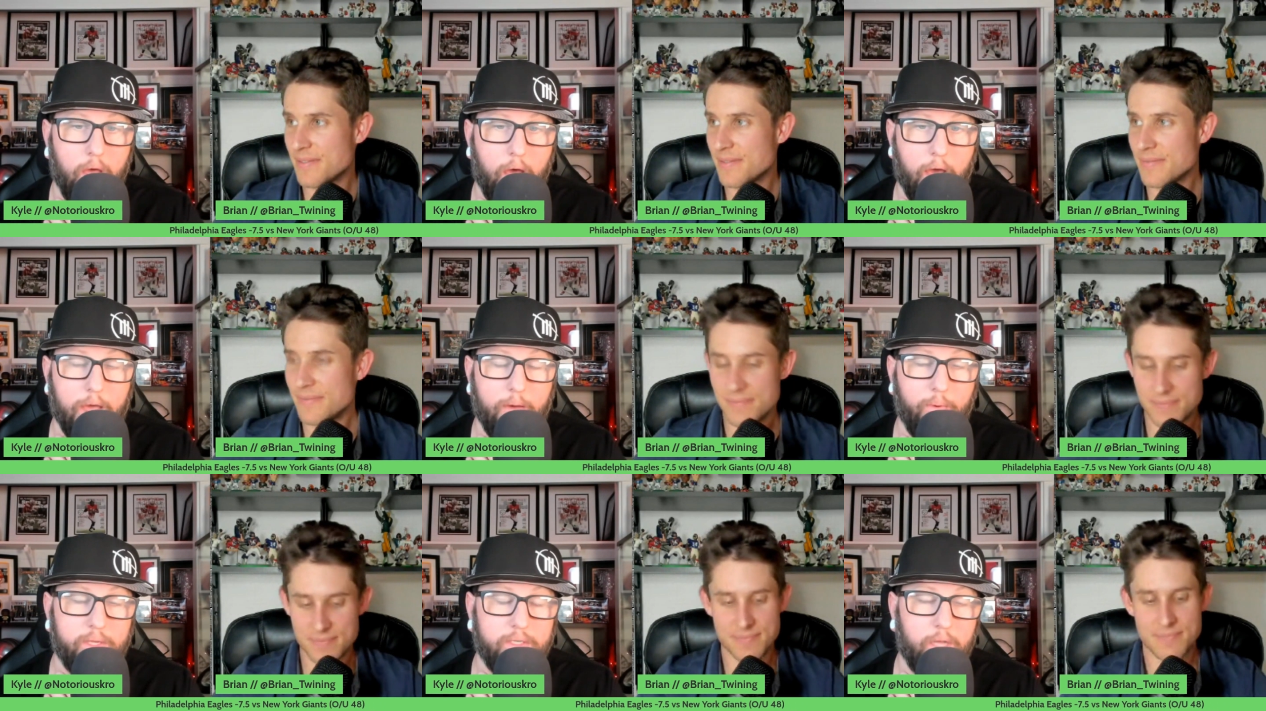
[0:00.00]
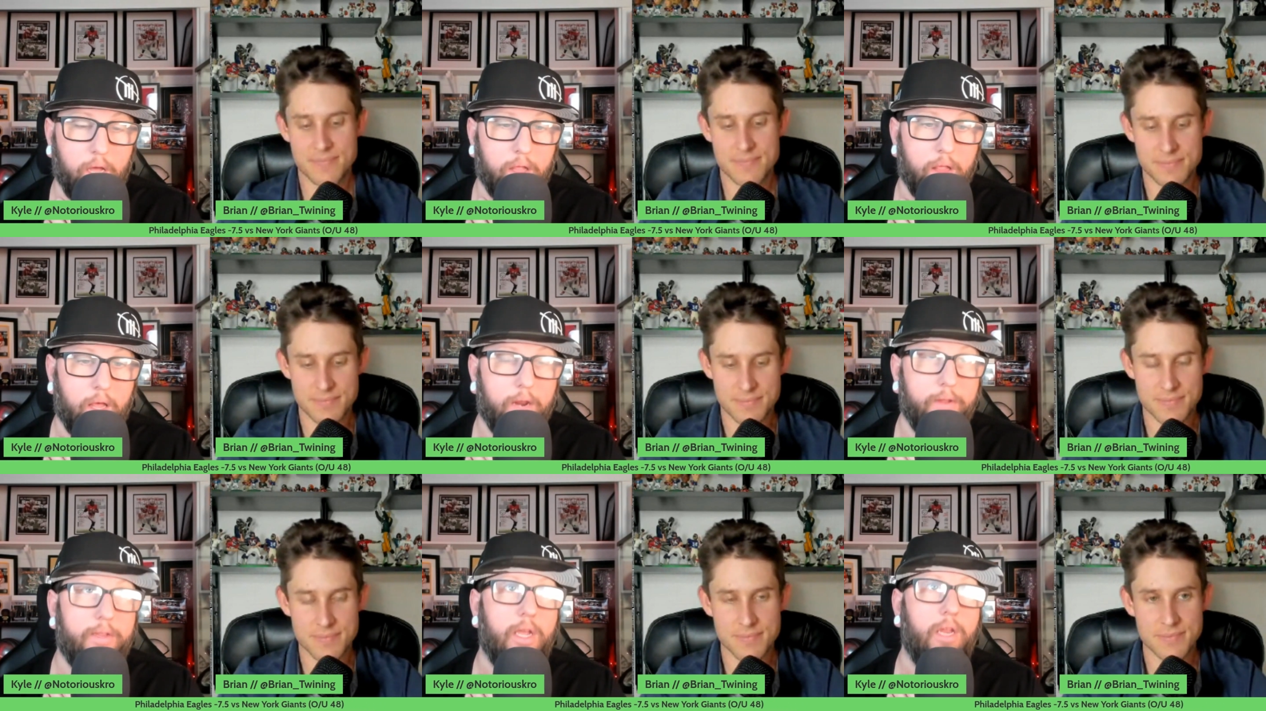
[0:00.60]
Speaker 1: I we saw a
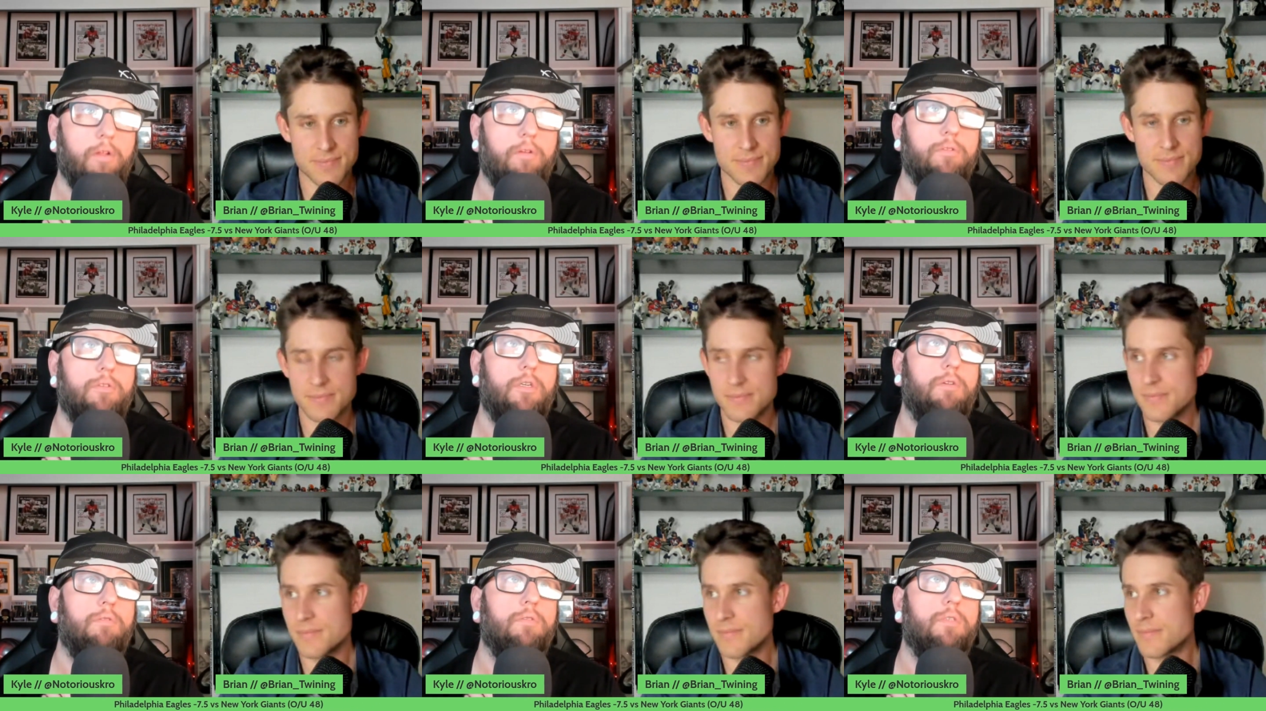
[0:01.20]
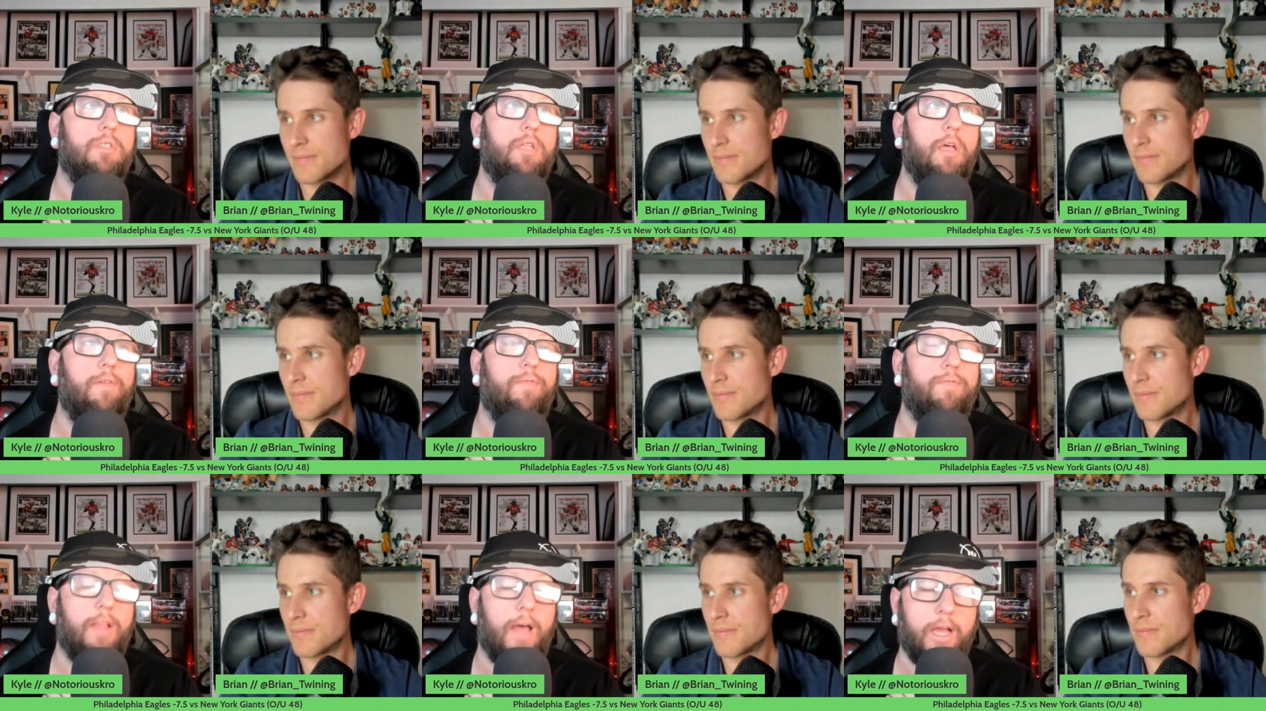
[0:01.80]
lot of Daniel Jones
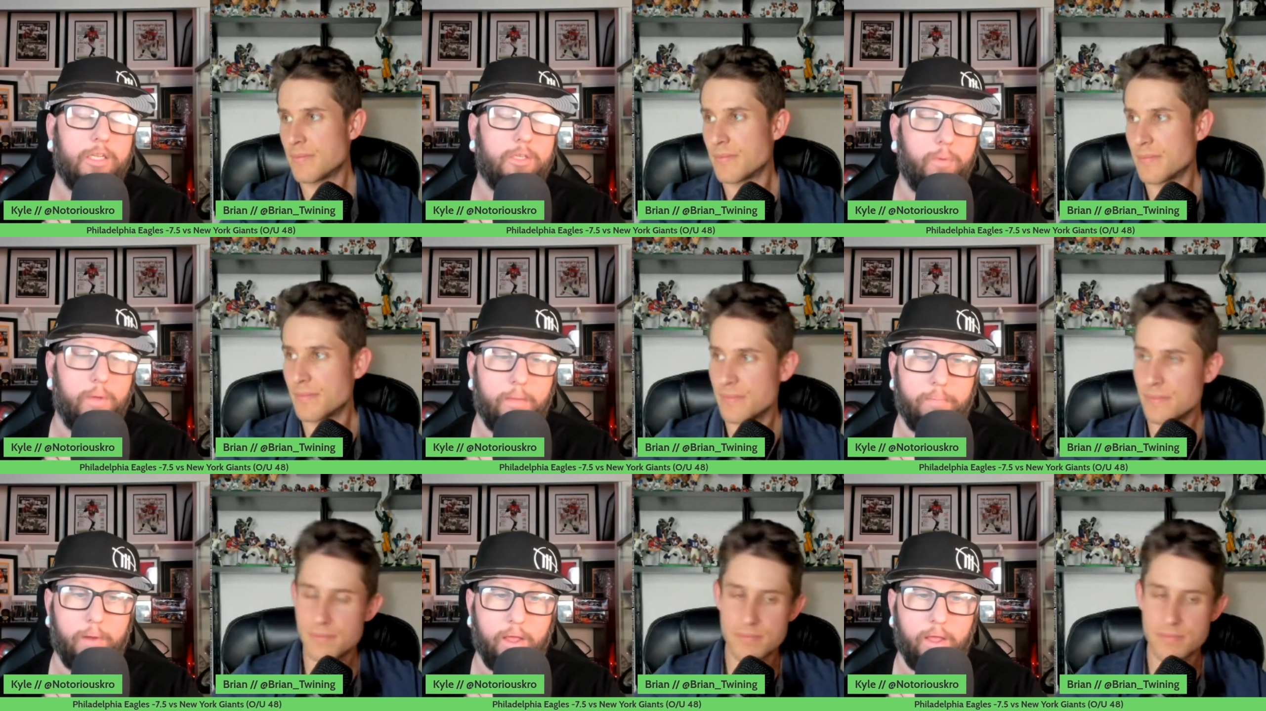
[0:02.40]
stuff last week,